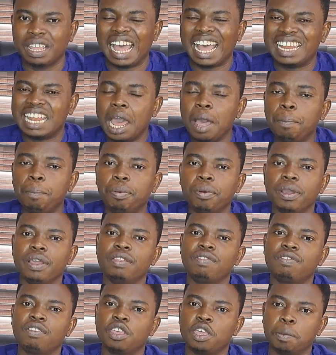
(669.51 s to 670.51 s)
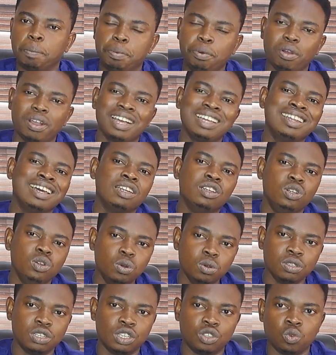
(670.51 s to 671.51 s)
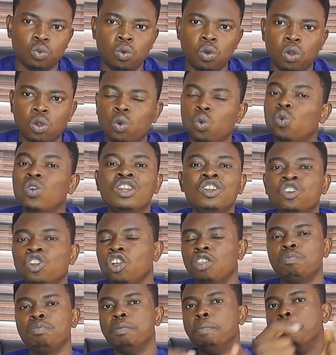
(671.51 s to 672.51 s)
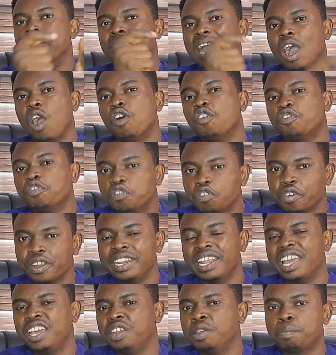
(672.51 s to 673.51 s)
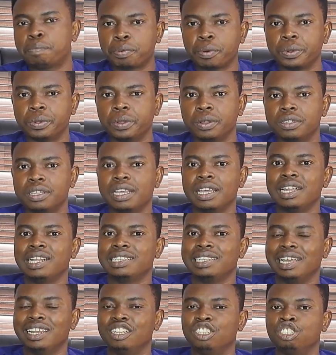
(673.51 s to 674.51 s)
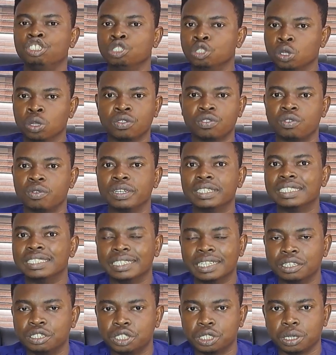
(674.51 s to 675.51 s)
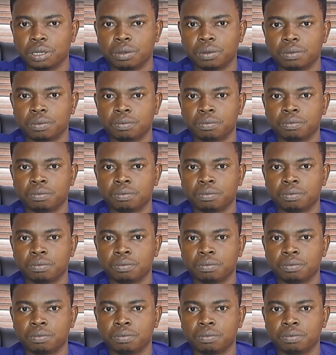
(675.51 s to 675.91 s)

At that point, a broker that knows his work will not be offering any product that is not residential.